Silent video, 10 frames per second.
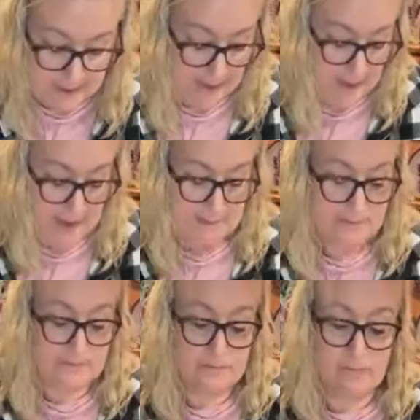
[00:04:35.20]
a lot.
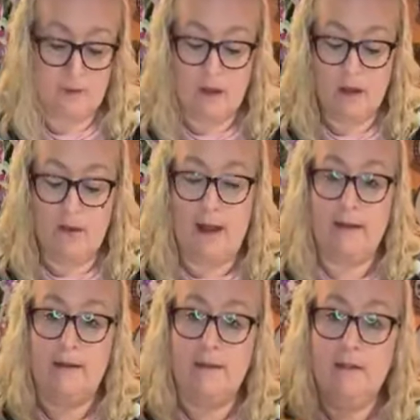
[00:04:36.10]

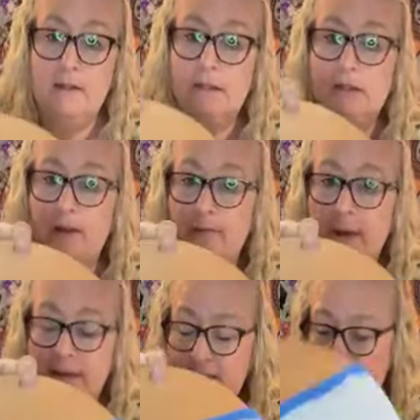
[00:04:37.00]
Okay, so
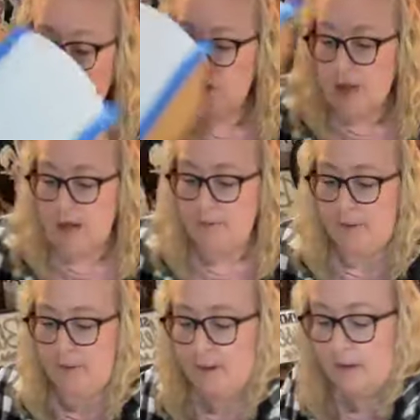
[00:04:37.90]
I've painted the stripe.